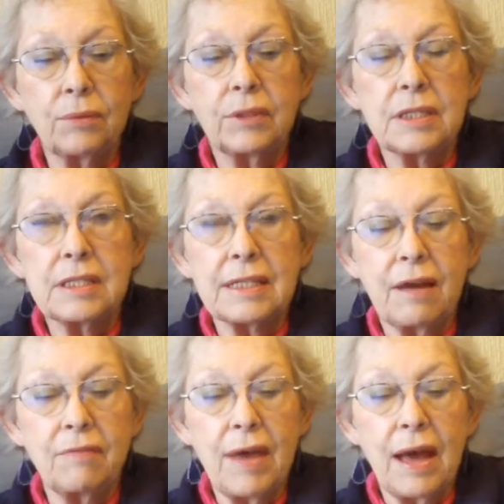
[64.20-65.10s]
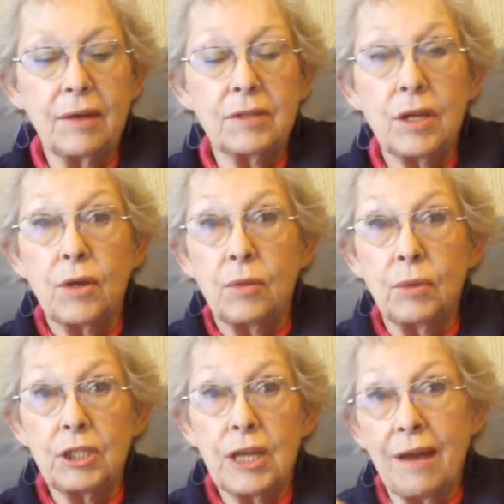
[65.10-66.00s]
all this stuff out,
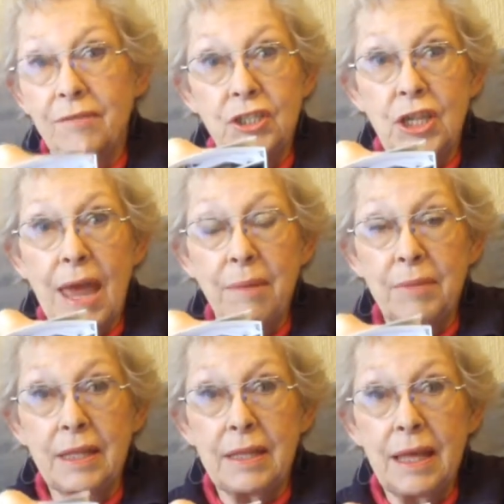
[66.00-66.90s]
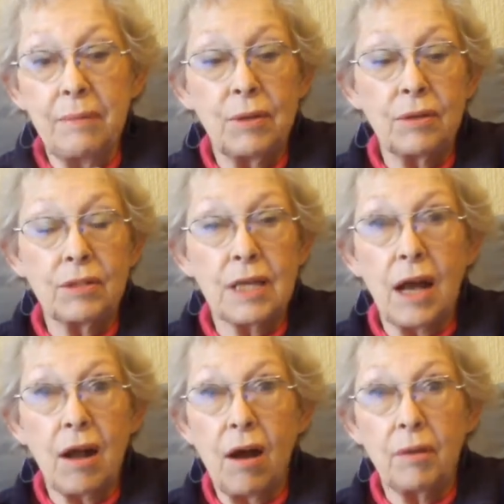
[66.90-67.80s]
which I've jammed in there because
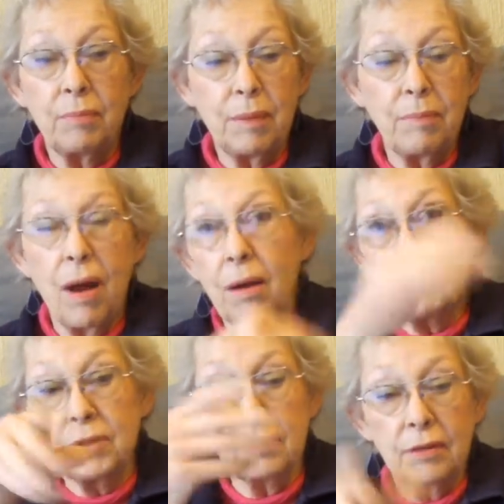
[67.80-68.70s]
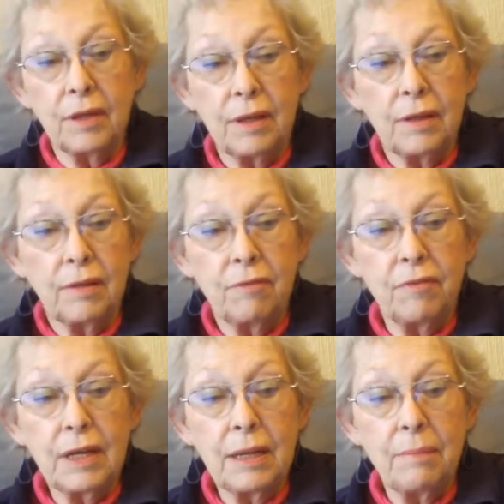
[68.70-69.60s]
I can't be popped to
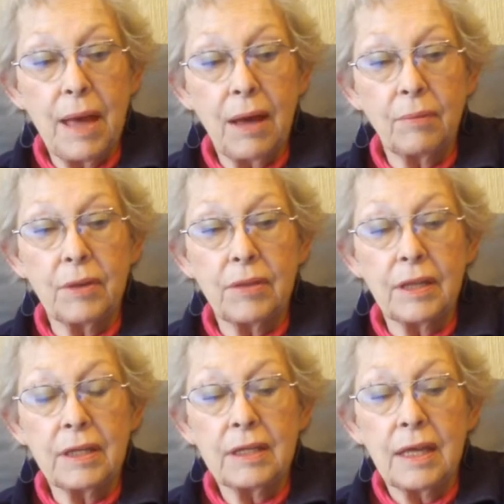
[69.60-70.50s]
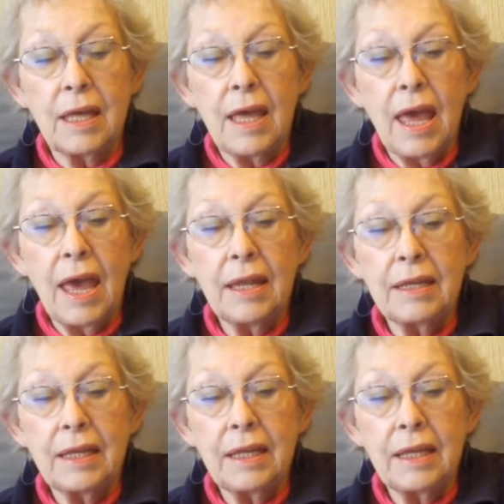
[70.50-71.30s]
fiddle about with it. And